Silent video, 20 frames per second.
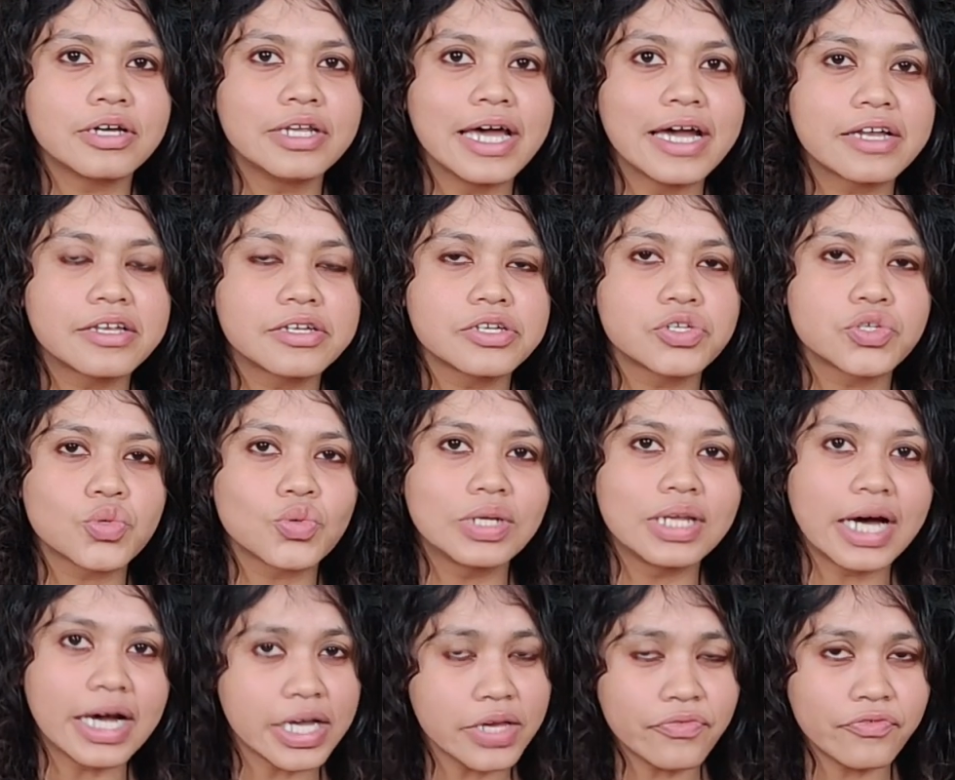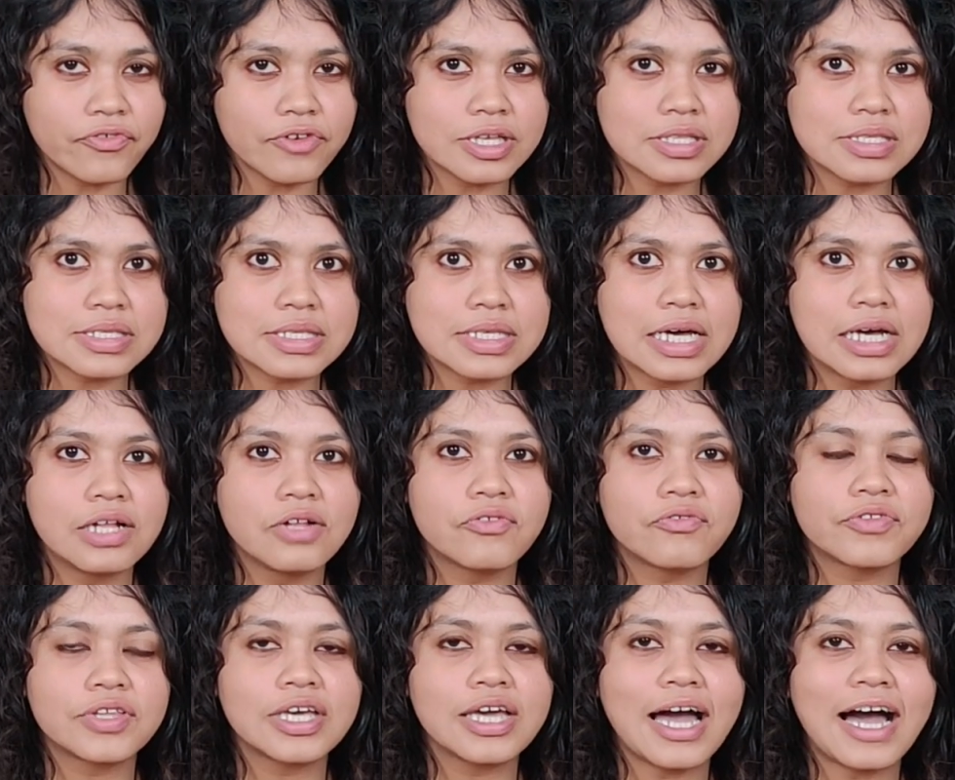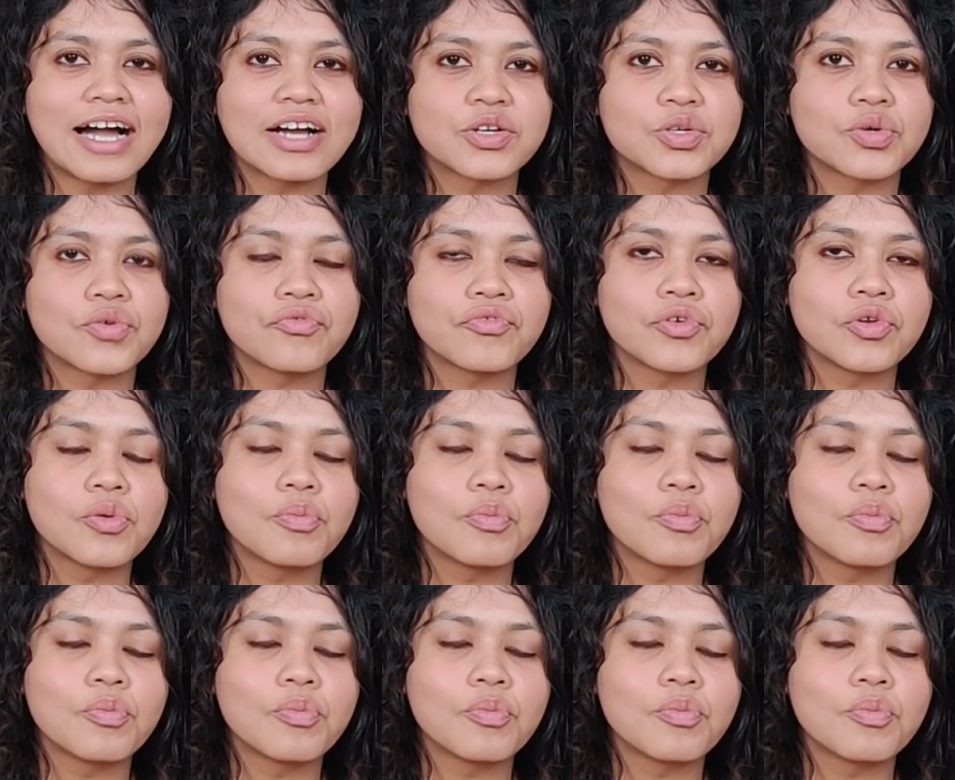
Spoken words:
connected to life itself, the act of,